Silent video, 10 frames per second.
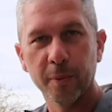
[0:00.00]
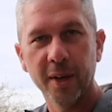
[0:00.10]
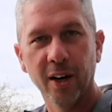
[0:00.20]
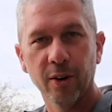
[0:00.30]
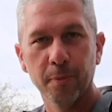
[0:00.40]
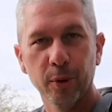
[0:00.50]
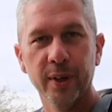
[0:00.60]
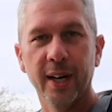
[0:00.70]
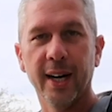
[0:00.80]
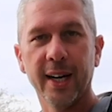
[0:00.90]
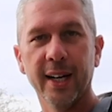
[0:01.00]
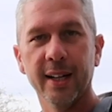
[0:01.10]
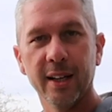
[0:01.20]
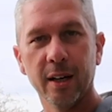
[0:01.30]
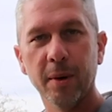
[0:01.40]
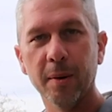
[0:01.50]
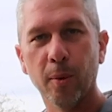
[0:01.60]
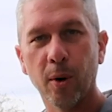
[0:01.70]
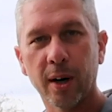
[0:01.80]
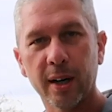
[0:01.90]
be out boondocking a little bit
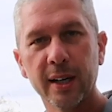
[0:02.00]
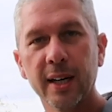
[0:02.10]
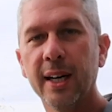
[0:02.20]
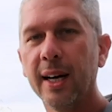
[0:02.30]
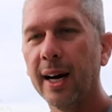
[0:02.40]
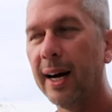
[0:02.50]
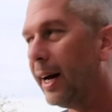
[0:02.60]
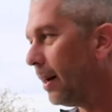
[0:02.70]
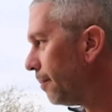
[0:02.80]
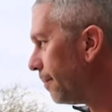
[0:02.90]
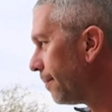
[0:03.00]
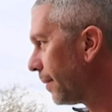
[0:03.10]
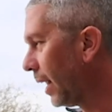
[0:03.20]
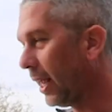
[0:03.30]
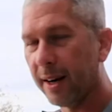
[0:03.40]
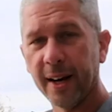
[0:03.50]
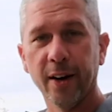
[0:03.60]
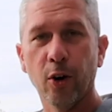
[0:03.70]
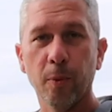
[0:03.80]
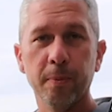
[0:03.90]
more, and I
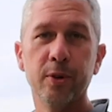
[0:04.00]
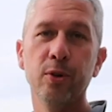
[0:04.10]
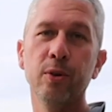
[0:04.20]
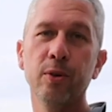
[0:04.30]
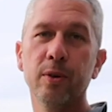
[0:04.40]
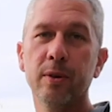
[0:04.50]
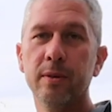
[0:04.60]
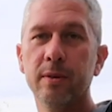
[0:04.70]
hope to